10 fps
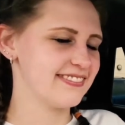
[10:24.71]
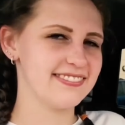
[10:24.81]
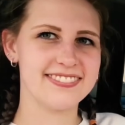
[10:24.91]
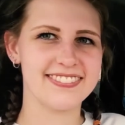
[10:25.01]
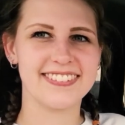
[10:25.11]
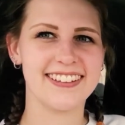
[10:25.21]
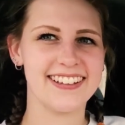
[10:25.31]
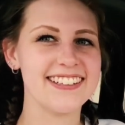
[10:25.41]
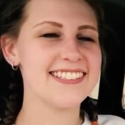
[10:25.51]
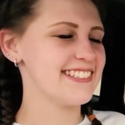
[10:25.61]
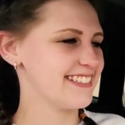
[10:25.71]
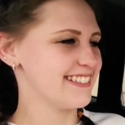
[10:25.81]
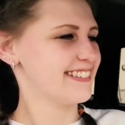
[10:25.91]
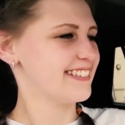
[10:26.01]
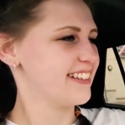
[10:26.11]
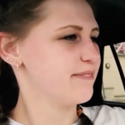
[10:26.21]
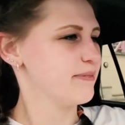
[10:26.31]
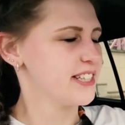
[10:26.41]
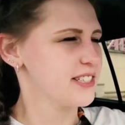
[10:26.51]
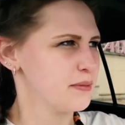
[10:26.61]
hello? Because it
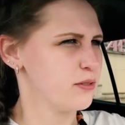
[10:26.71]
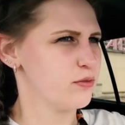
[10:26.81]
makes me